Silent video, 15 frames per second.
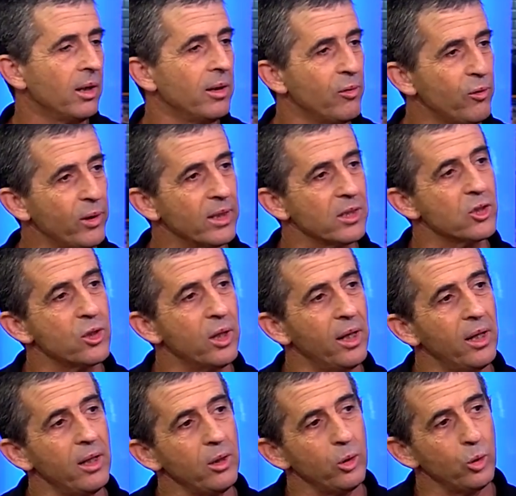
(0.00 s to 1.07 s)
The first
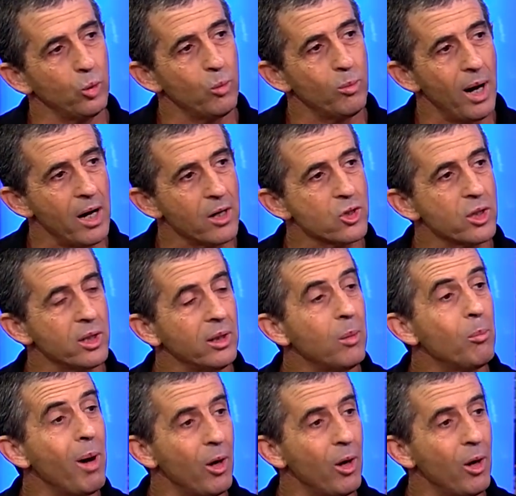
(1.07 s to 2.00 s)
day you march in the